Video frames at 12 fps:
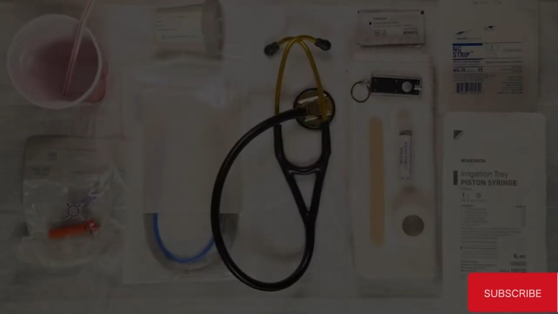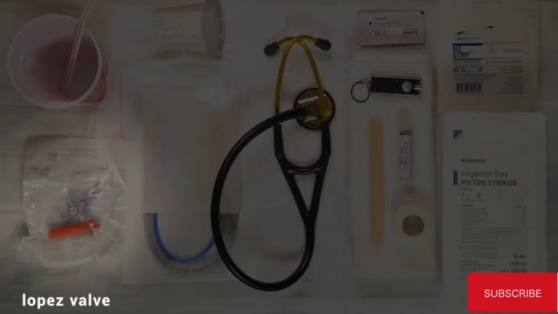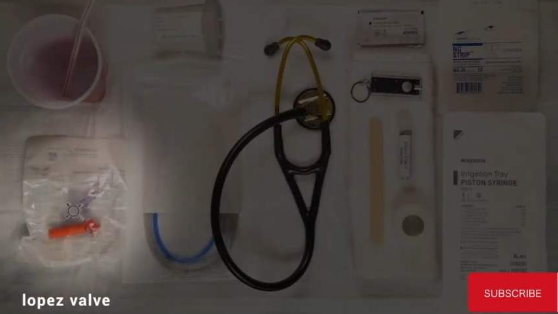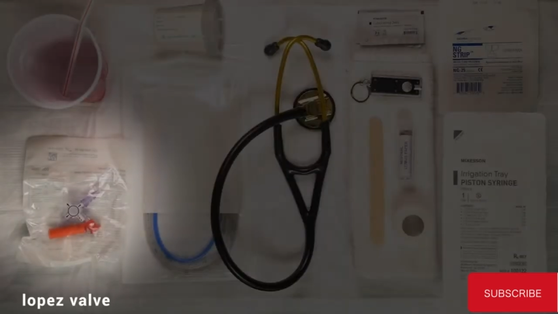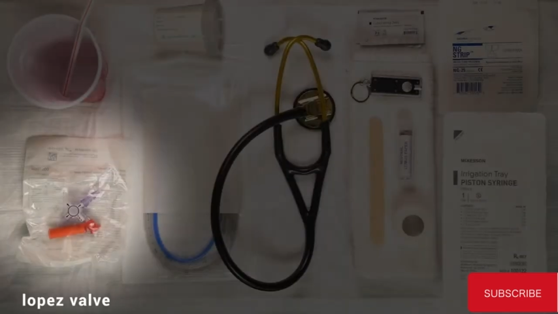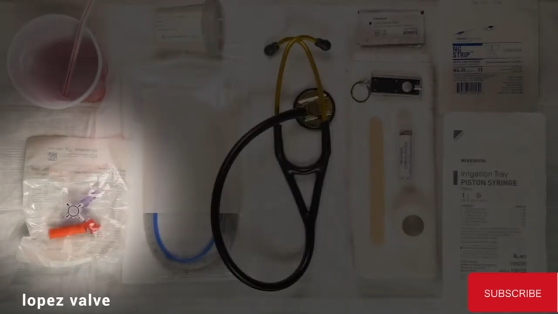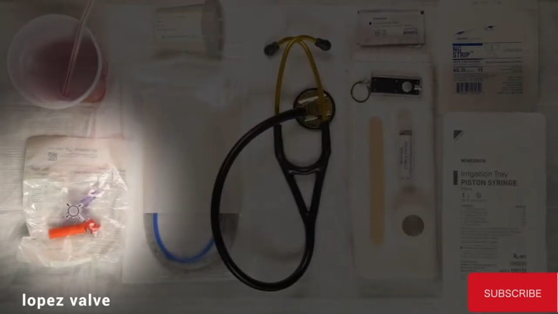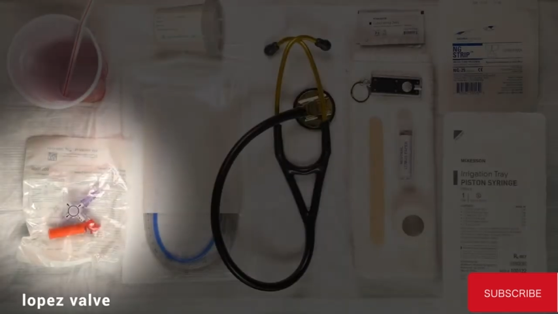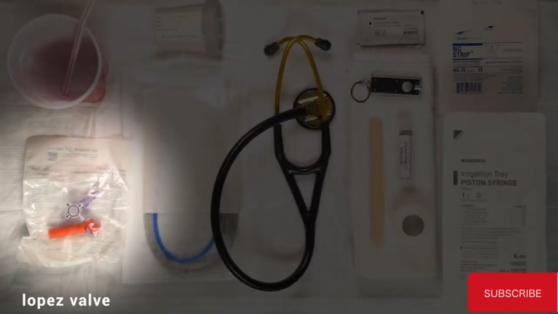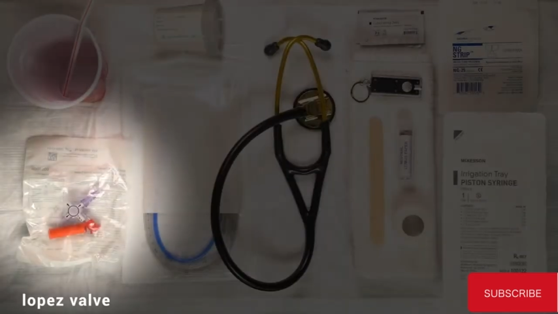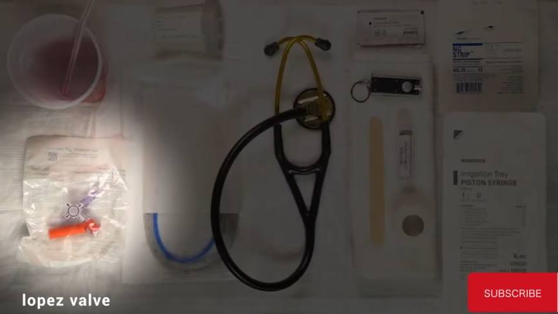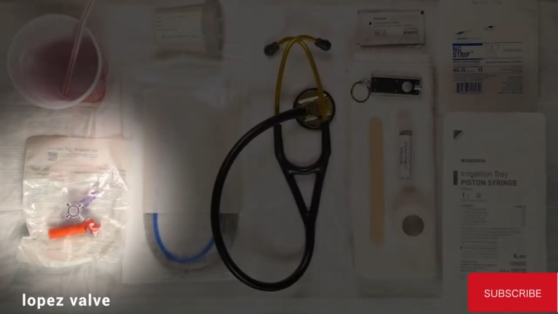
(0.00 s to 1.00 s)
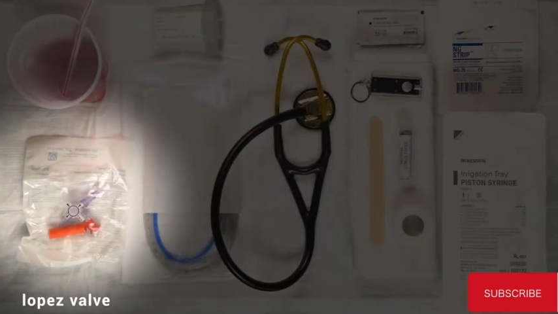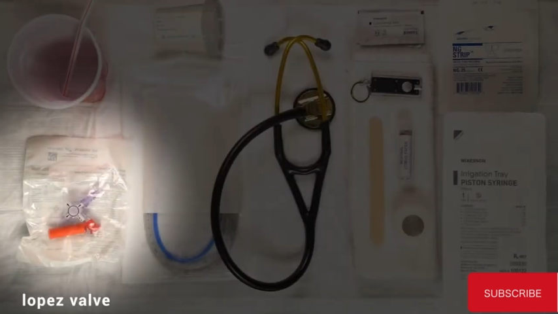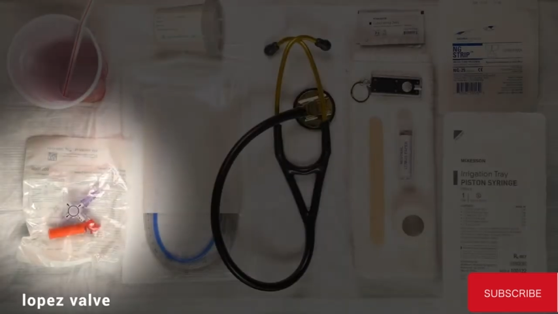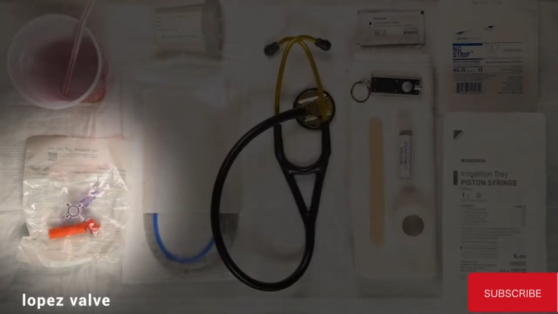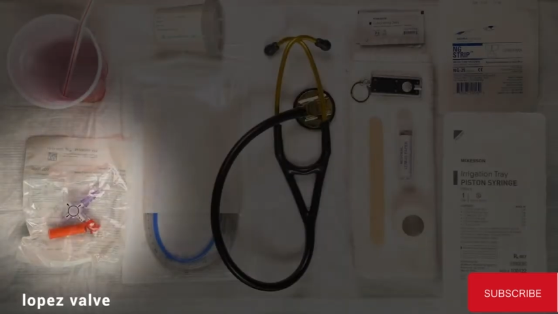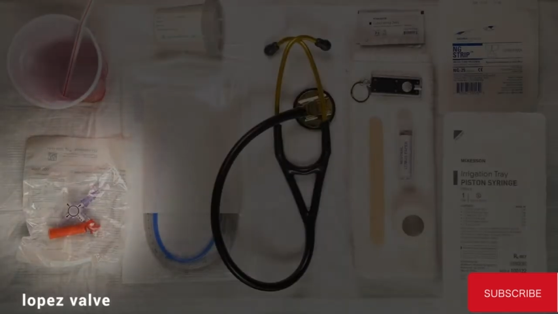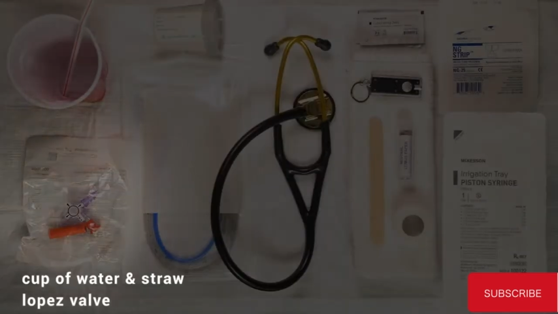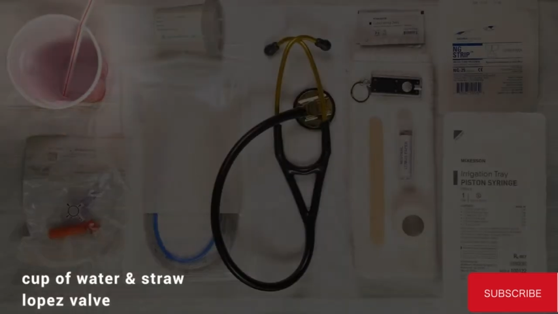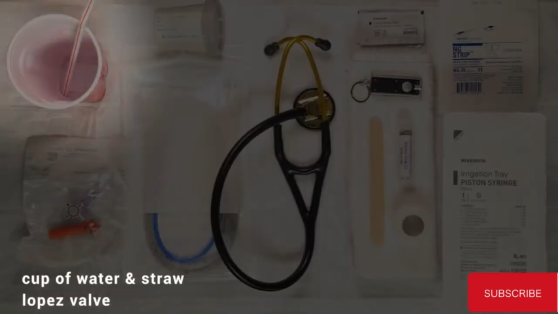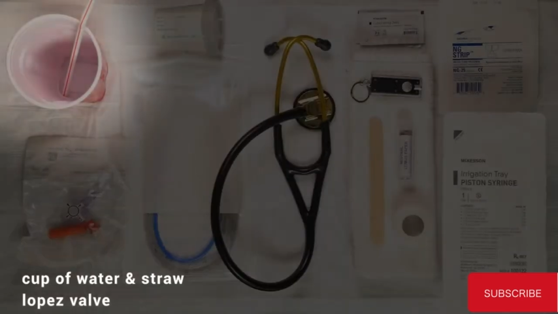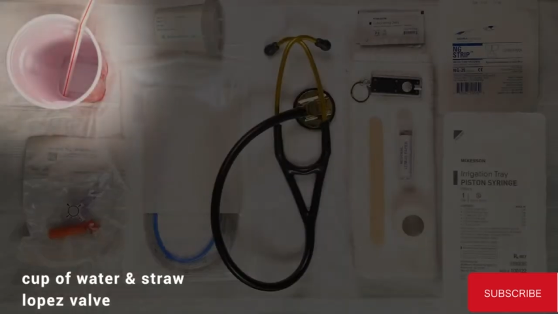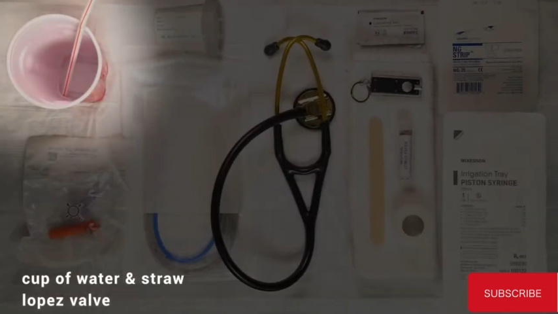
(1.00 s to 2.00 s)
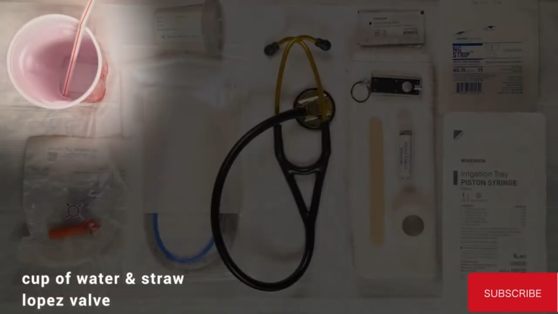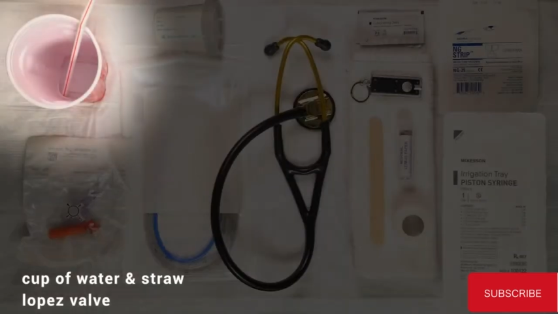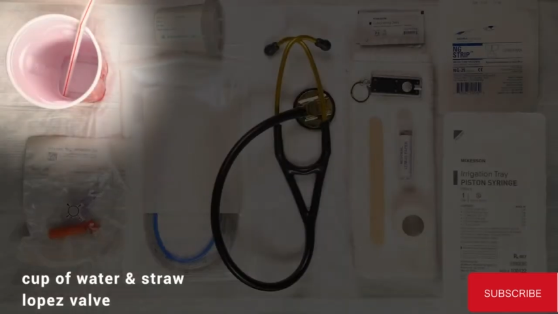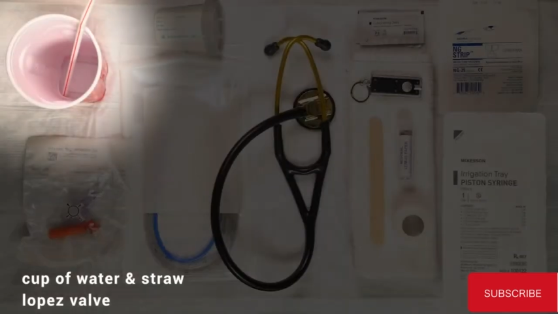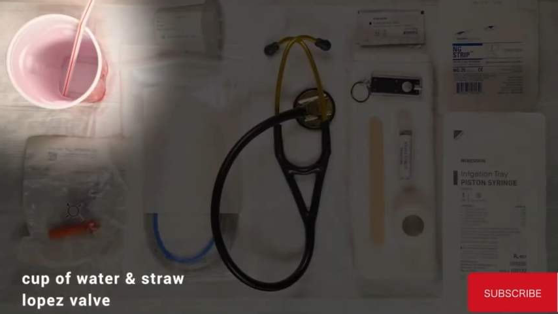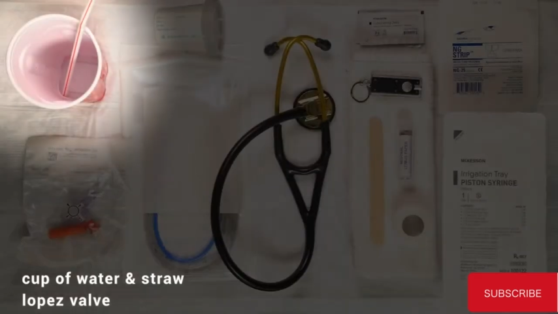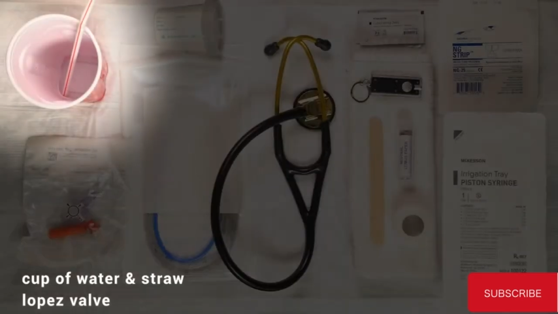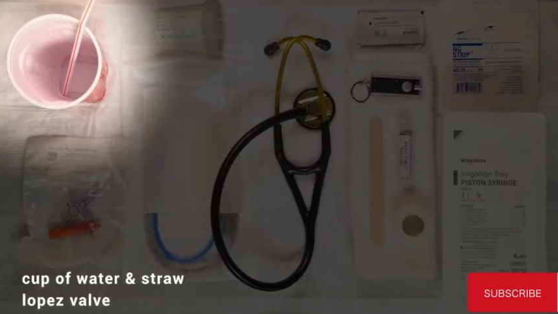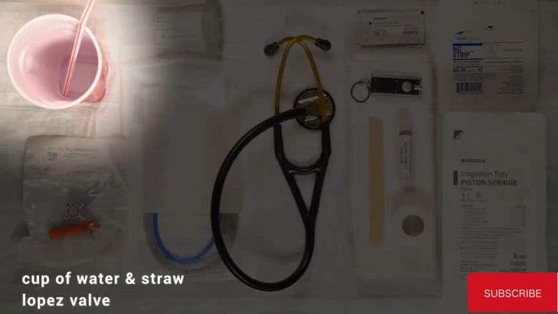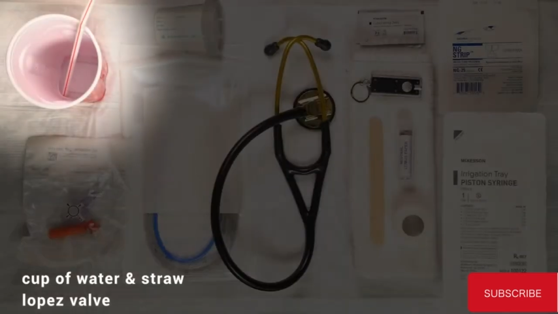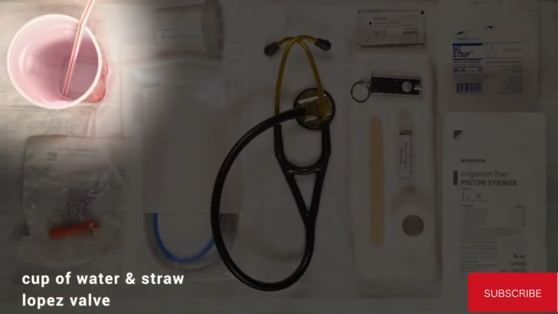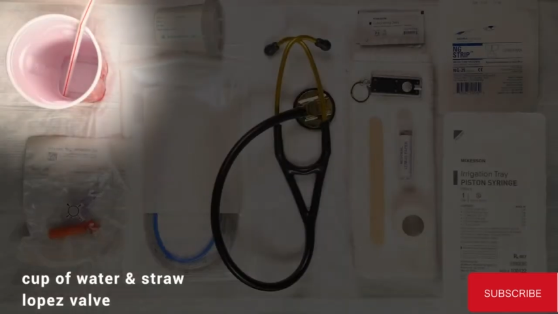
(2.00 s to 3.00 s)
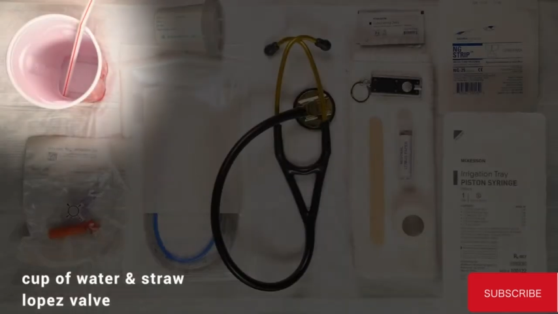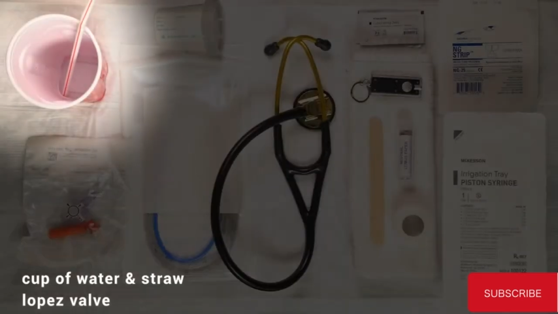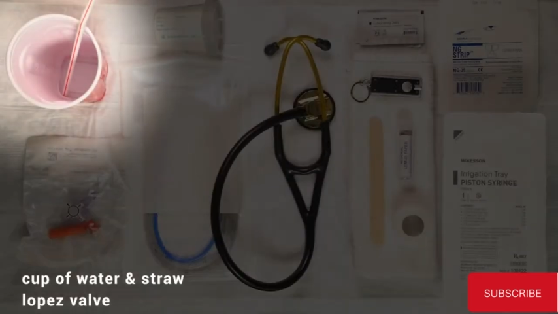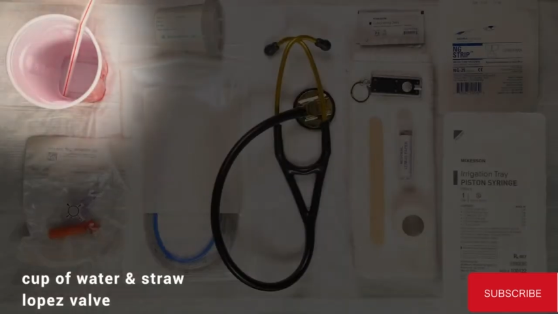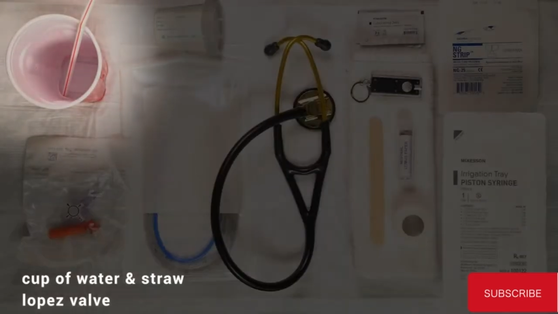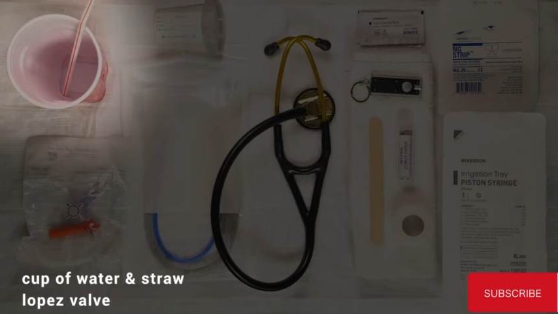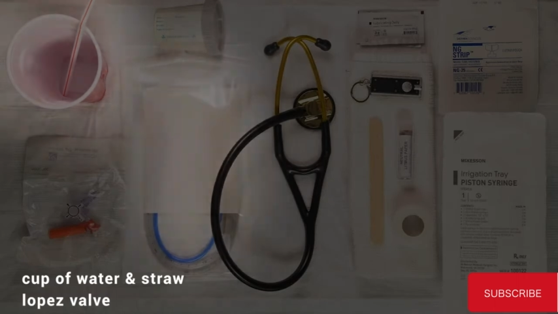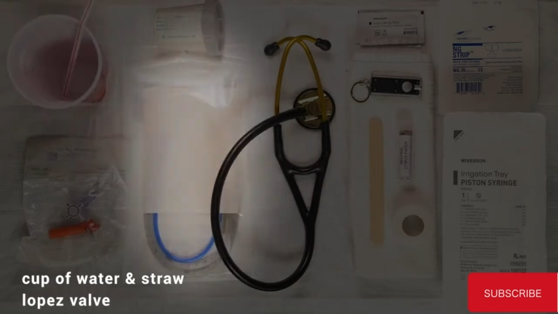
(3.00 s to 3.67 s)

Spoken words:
Nobody's mouth can be seen.